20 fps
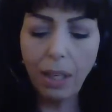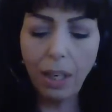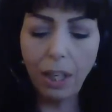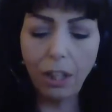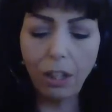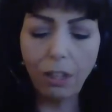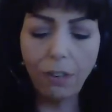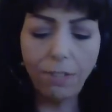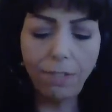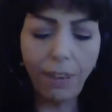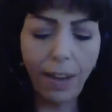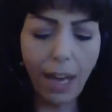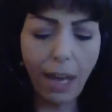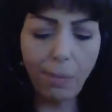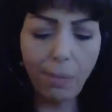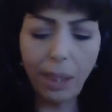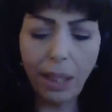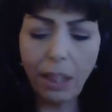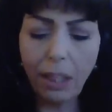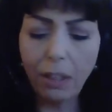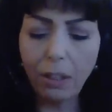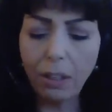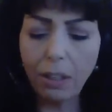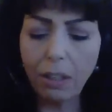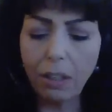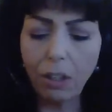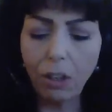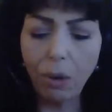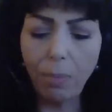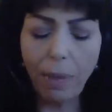your family
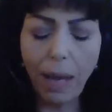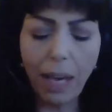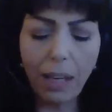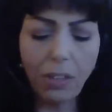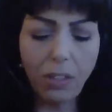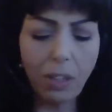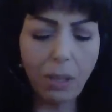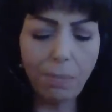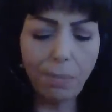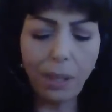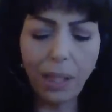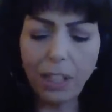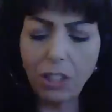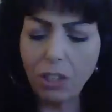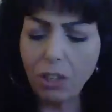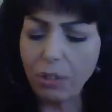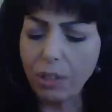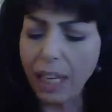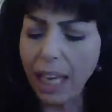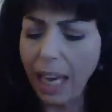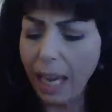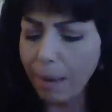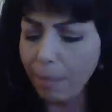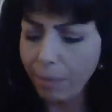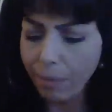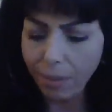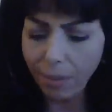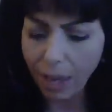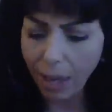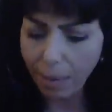or go back to the place you
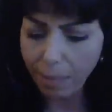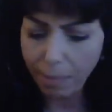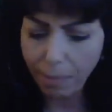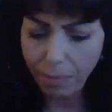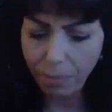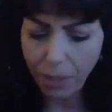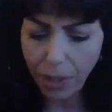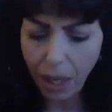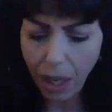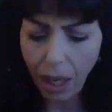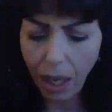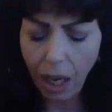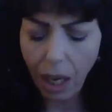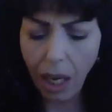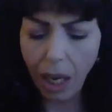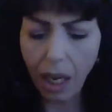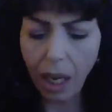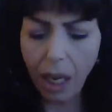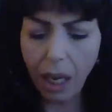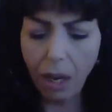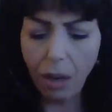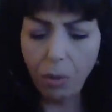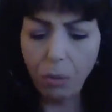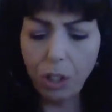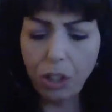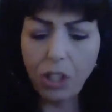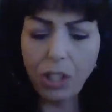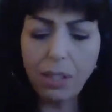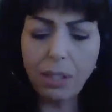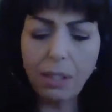came from,
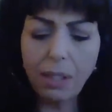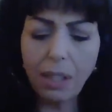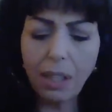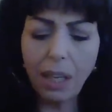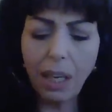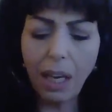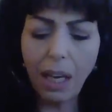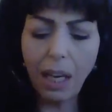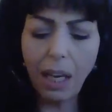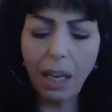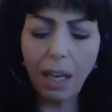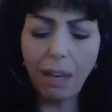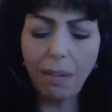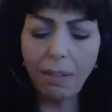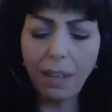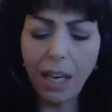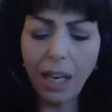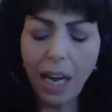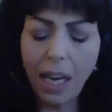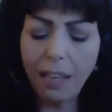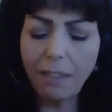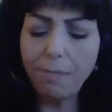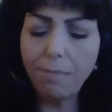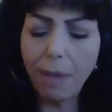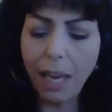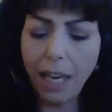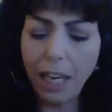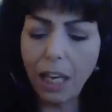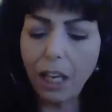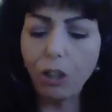which is kind of
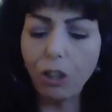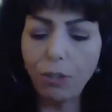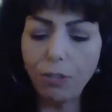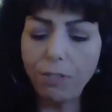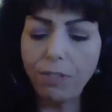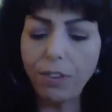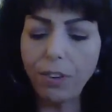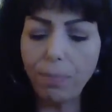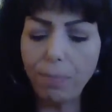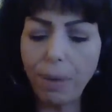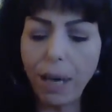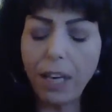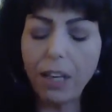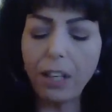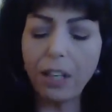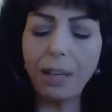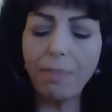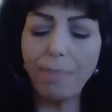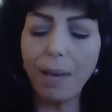making you feel better and